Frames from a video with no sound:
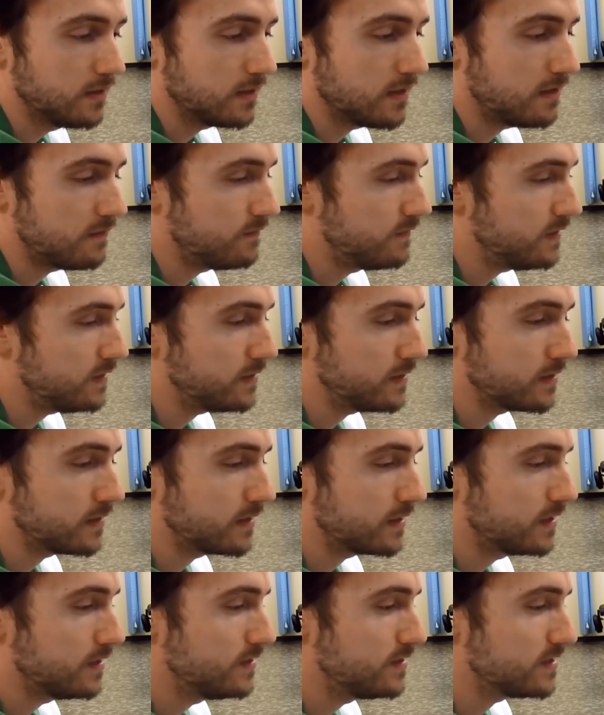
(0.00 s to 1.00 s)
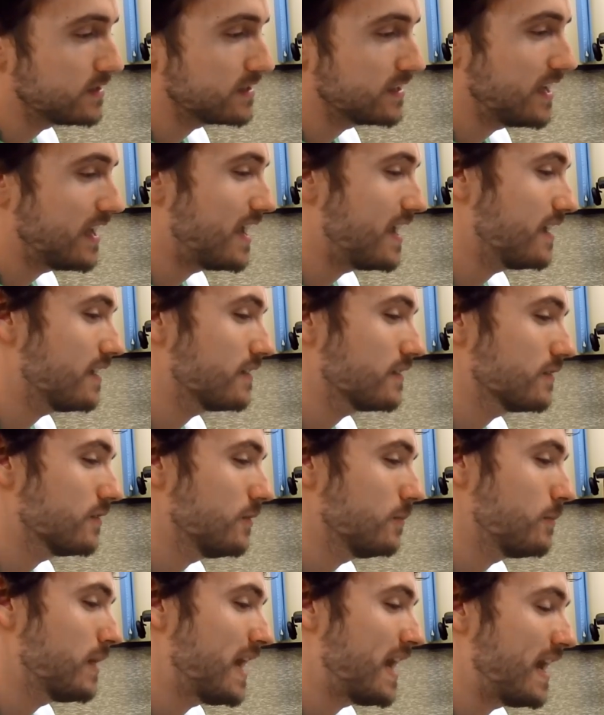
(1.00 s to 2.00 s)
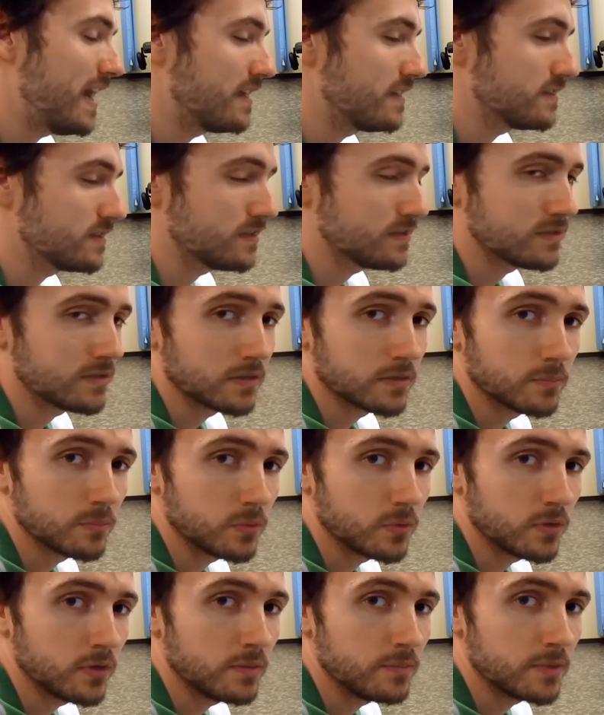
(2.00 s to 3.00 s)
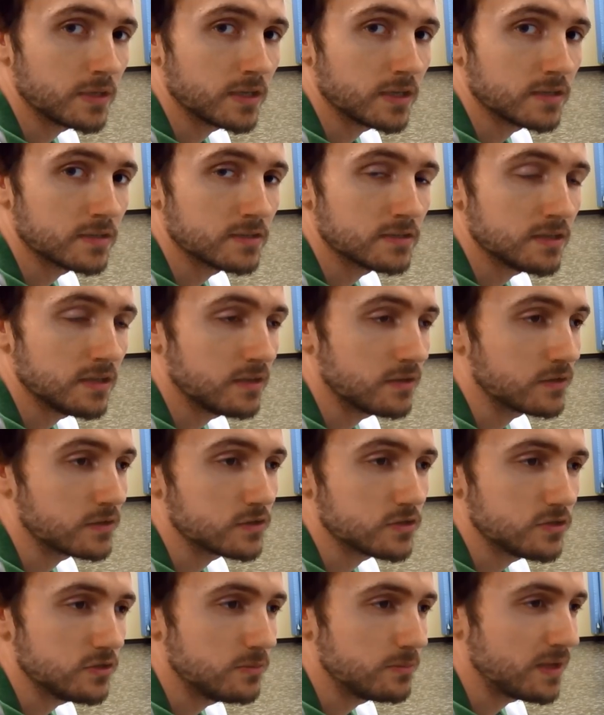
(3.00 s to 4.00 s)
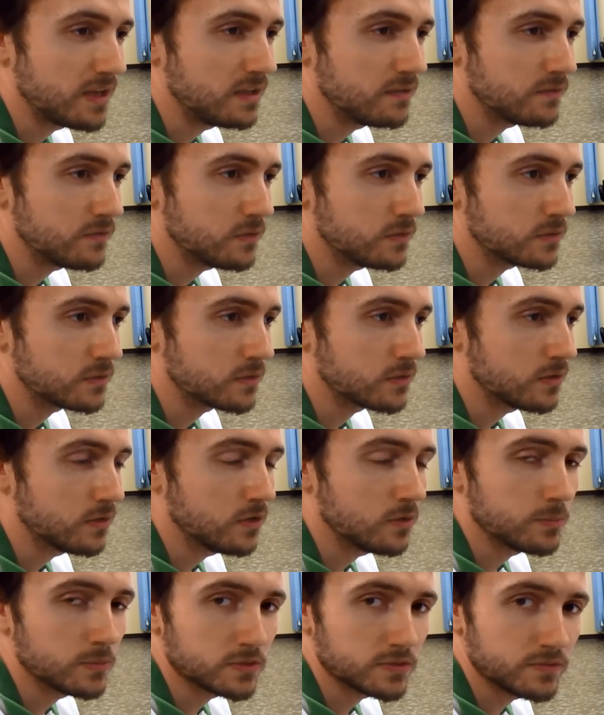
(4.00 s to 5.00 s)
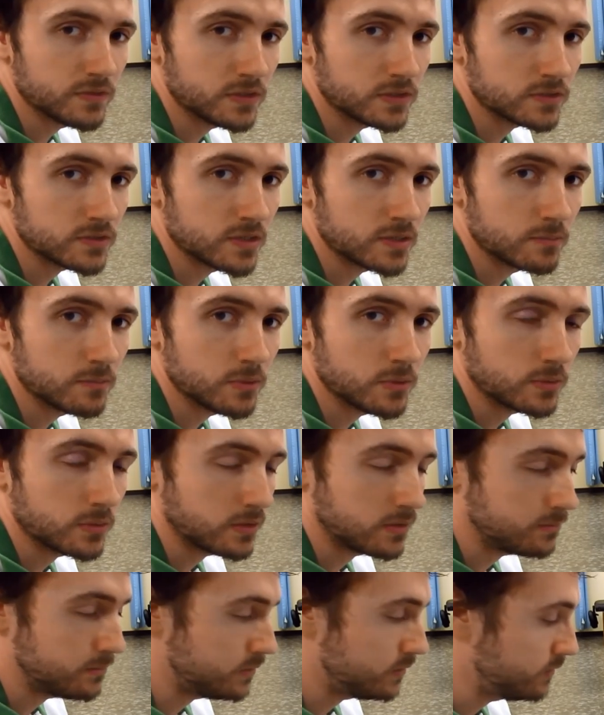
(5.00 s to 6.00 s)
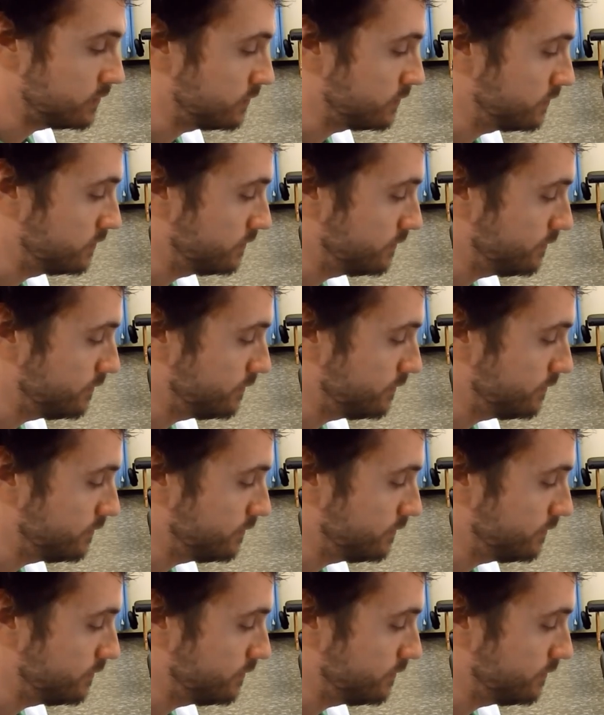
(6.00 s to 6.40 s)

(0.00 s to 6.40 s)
That feeling like you just can't go past a certain point because either it's too painful or it almost feels like bone on bone.